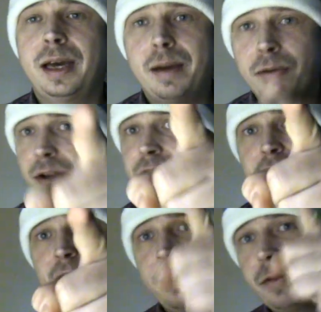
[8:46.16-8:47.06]
I'm gonna
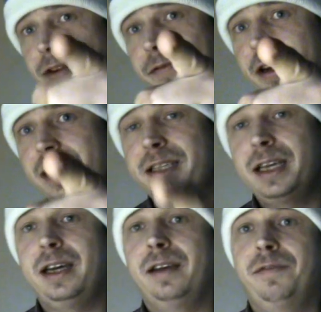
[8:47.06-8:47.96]
say, I'm gonna fucking
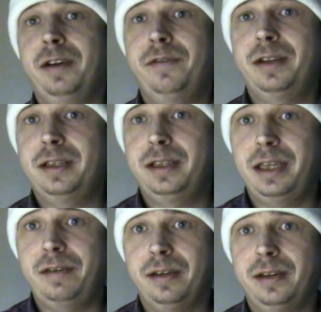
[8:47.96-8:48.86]
say it, Final Fantasy
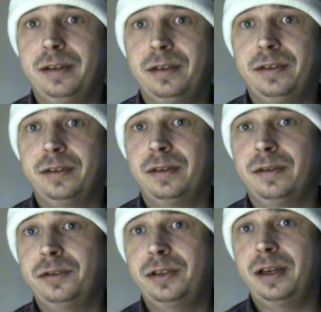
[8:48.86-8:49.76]
7,
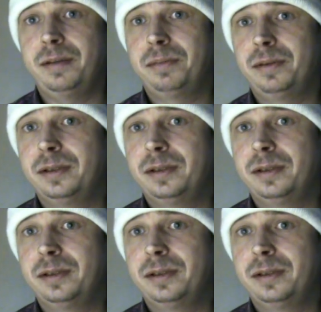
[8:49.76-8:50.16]
so shut up.